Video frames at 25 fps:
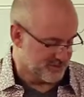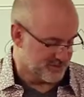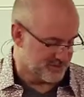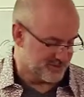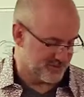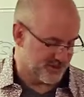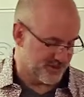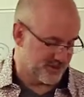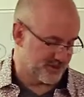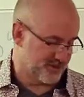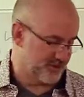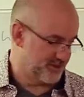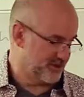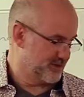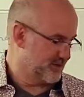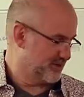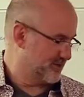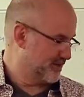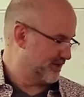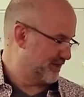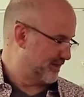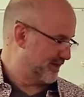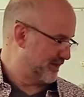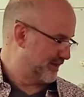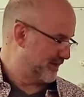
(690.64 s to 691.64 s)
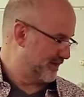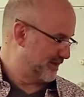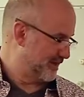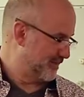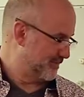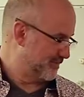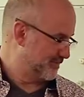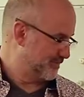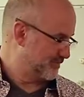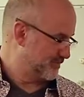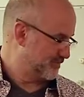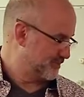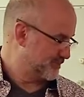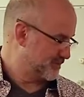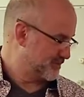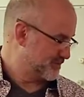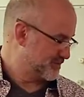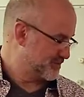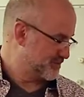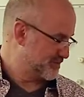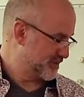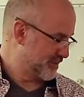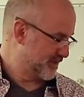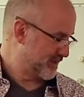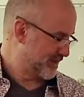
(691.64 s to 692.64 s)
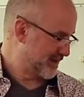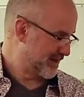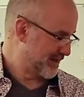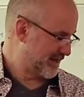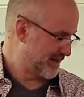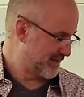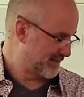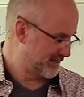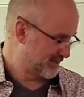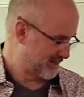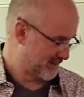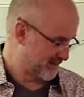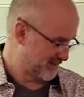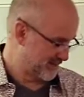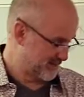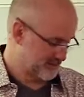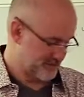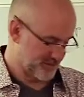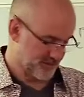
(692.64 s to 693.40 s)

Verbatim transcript: So, um, so heart and kidney.